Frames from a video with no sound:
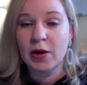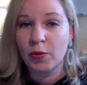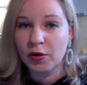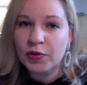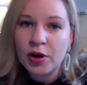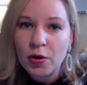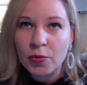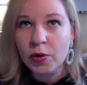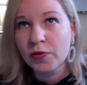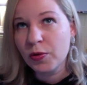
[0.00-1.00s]
What if you don't?
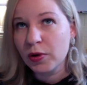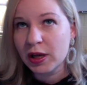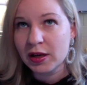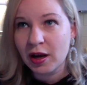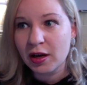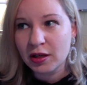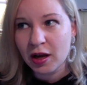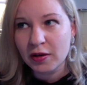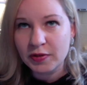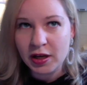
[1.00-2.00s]
What if you only get 9
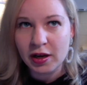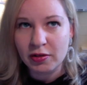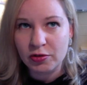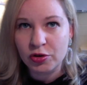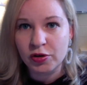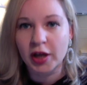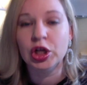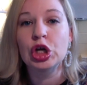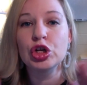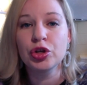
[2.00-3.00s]
out of 10 answers correct?
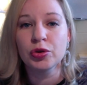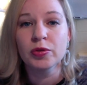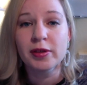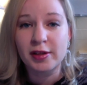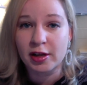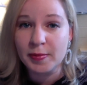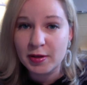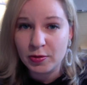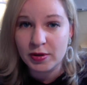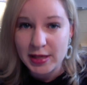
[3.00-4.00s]
Do the syllabus
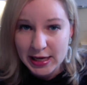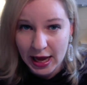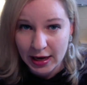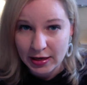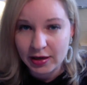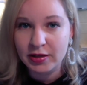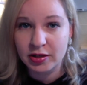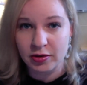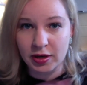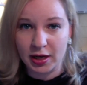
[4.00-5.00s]
quiz again
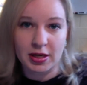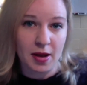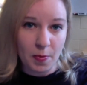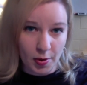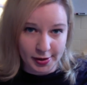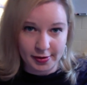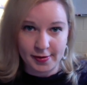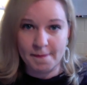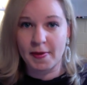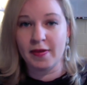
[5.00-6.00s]
until you get 10 points.
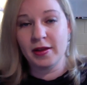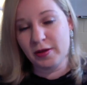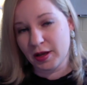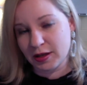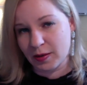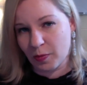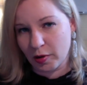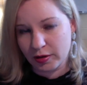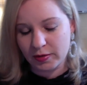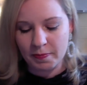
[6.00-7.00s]
And then you get 10
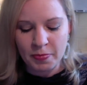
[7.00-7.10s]
points.